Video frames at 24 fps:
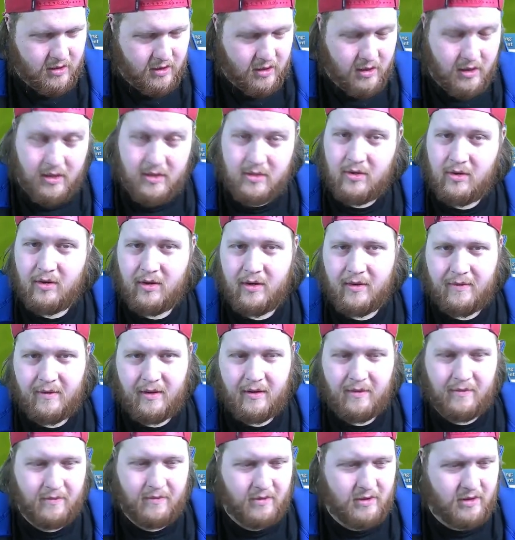So,
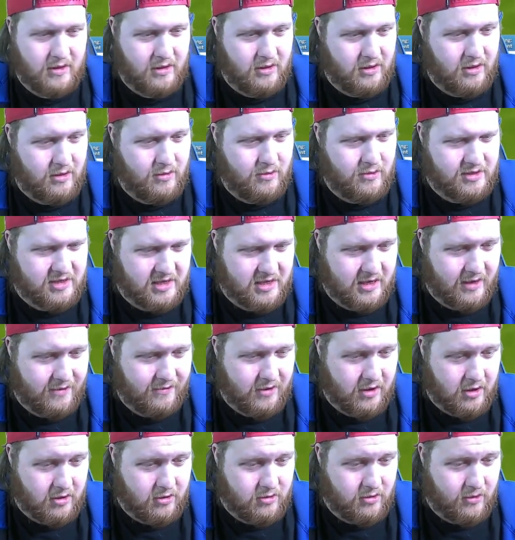Lewis is having
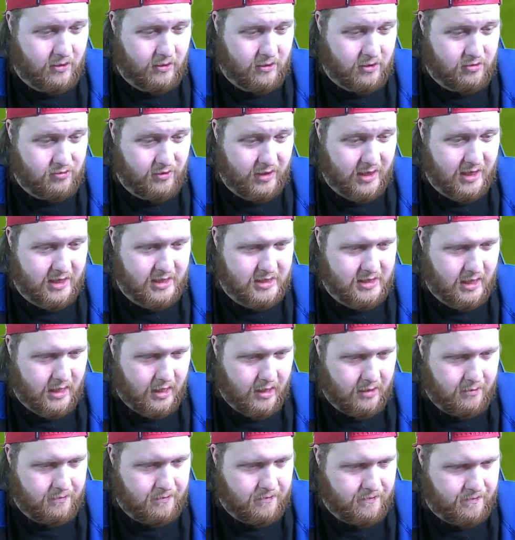a great time.